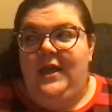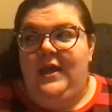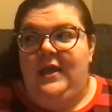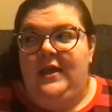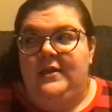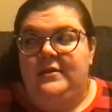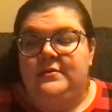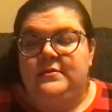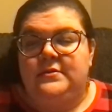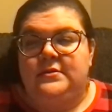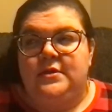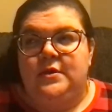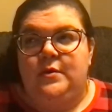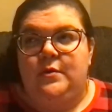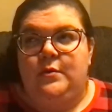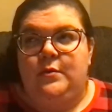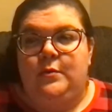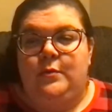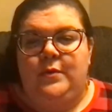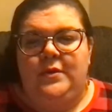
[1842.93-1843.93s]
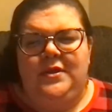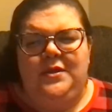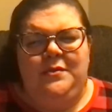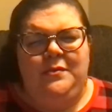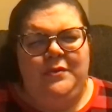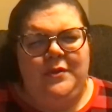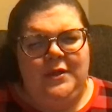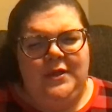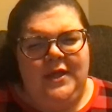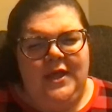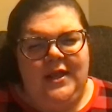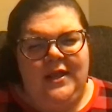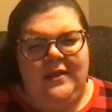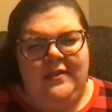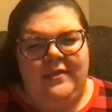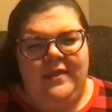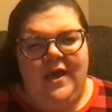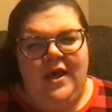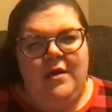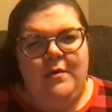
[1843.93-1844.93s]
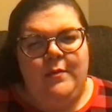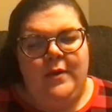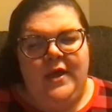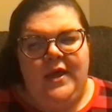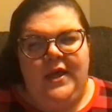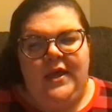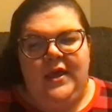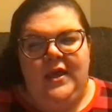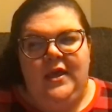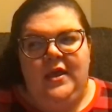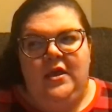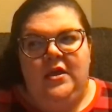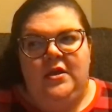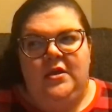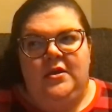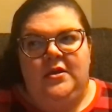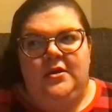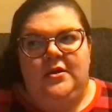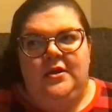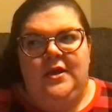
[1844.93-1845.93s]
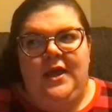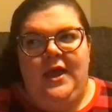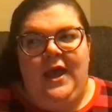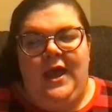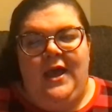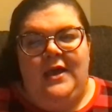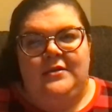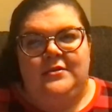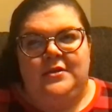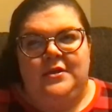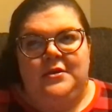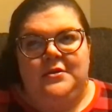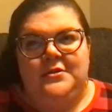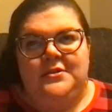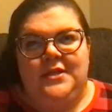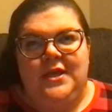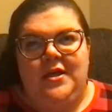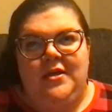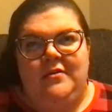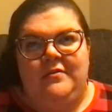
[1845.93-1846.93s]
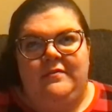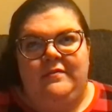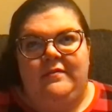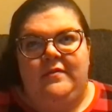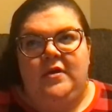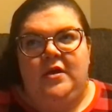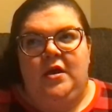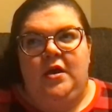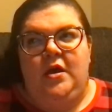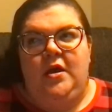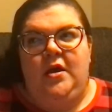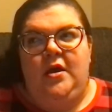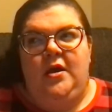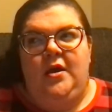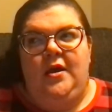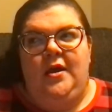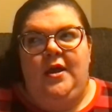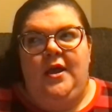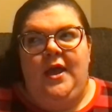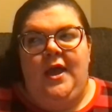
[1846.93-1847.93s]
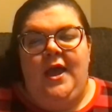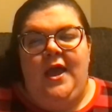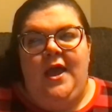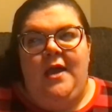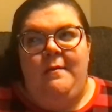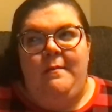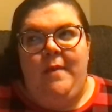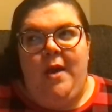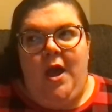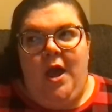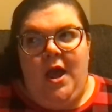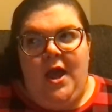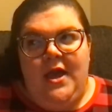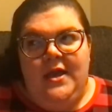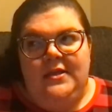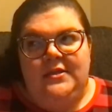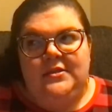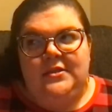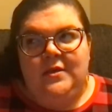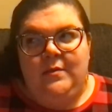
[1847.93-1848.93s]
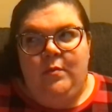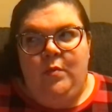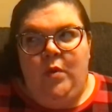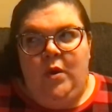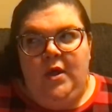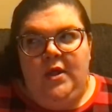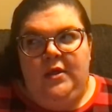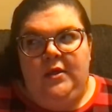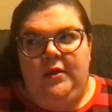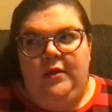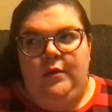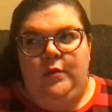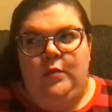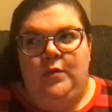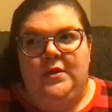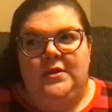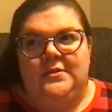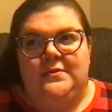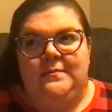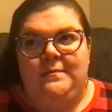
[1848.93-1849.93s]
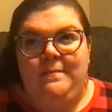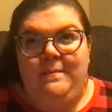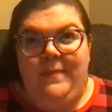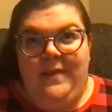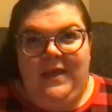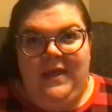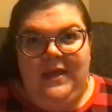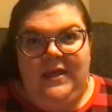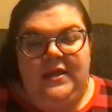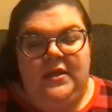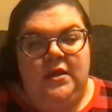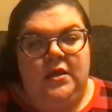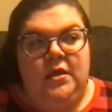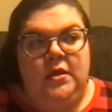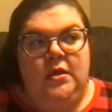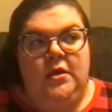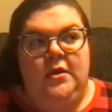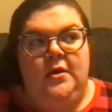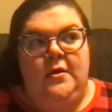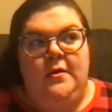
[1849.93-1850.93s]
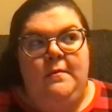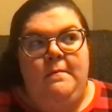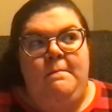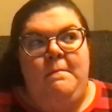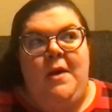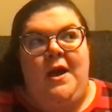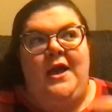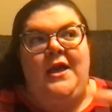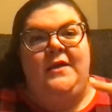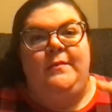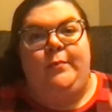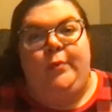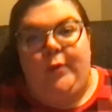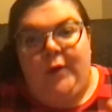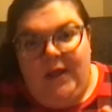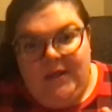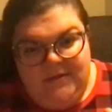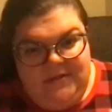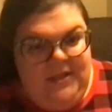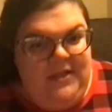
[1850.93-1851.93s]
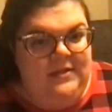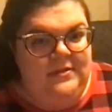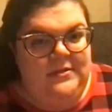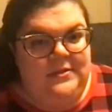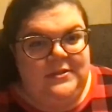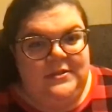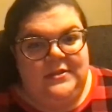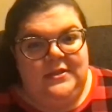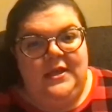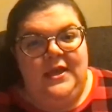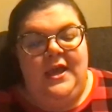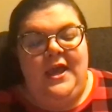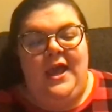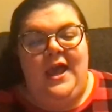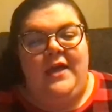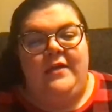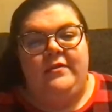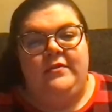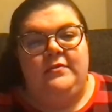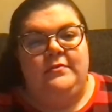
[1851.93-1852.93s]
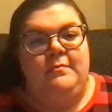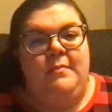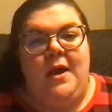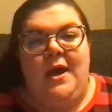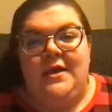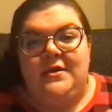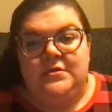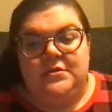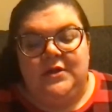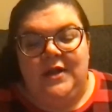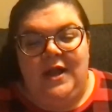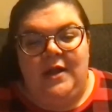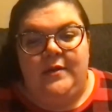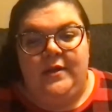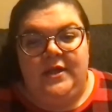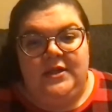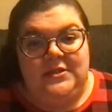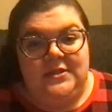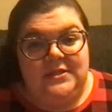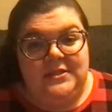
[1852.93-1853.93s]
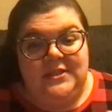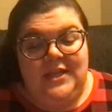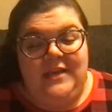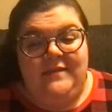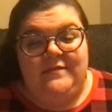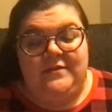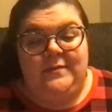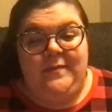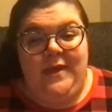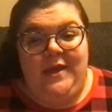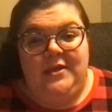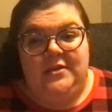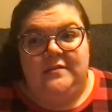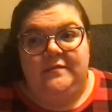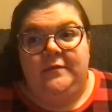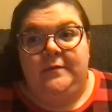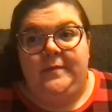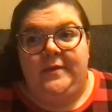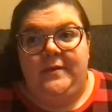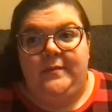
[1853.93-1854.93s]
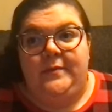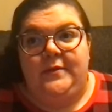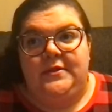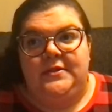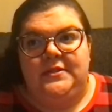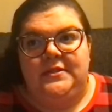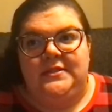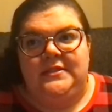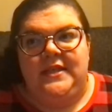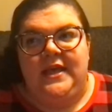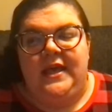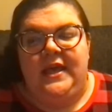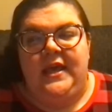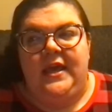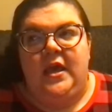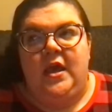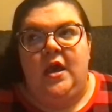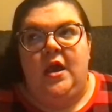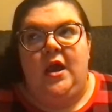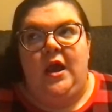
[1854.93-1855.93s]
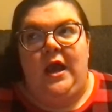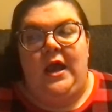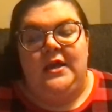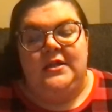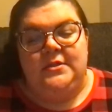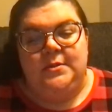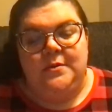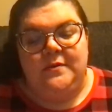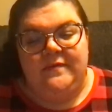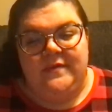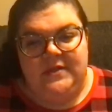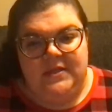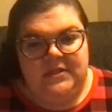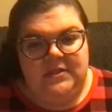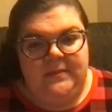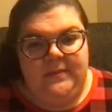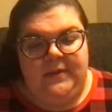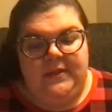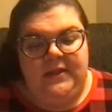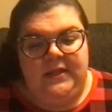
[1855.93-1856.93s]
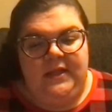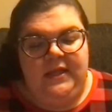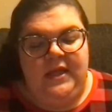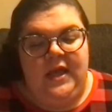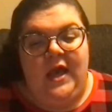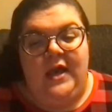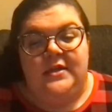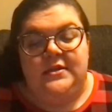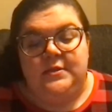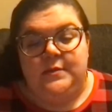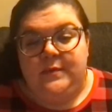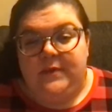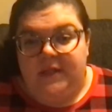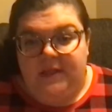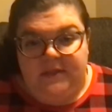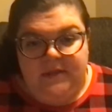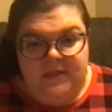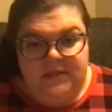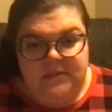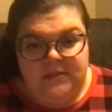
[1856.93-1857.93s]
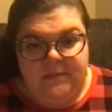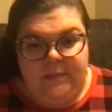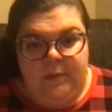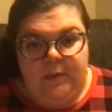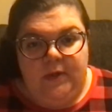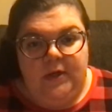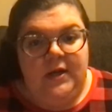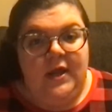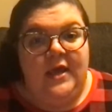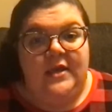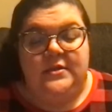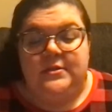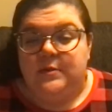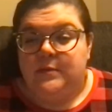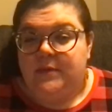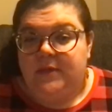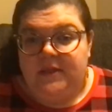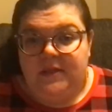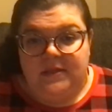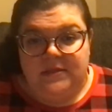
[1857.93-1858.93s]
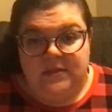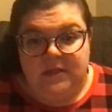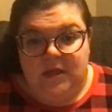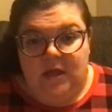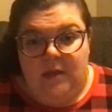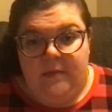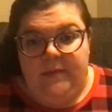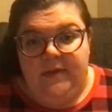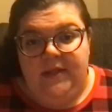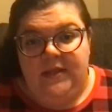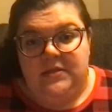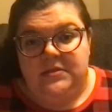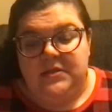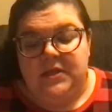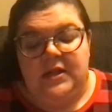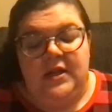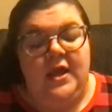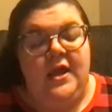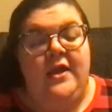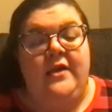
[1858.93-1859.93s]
And so when you look at it that way, ask yourself, am I someone who has made my presence and my surroundings a safe space for people to say, I do have a disability. I do need this support. I do need this accommodation.